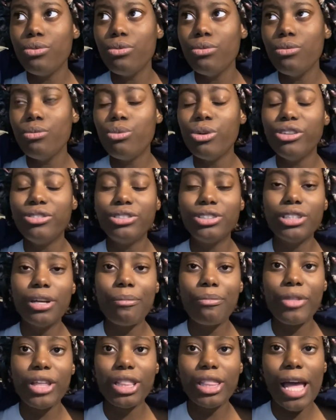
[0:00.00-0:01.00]
with
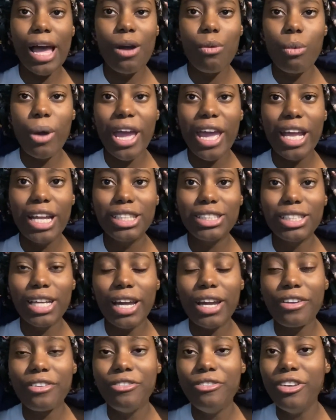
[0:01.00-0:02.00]
something that weighs
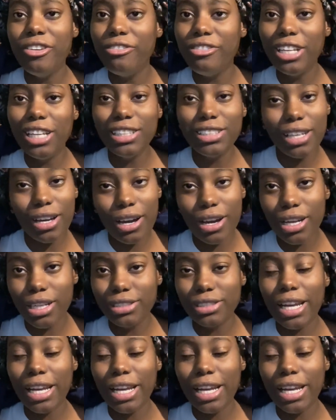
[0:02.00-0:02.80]
like 50 tons.